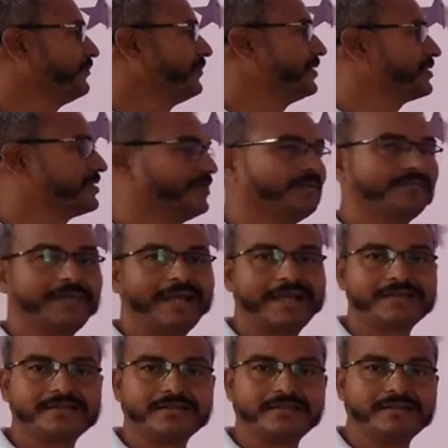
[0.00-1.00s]
First term
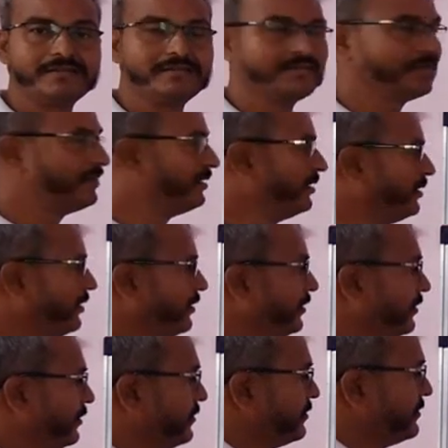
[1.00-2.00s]
as it is.
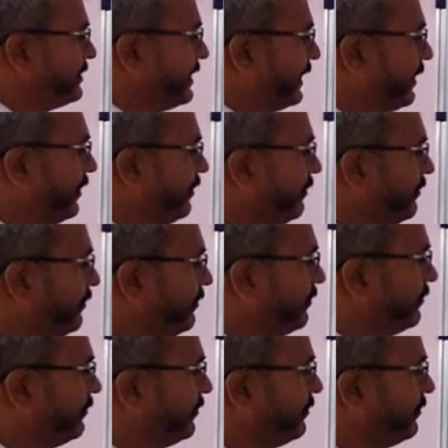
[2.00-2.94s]
Second,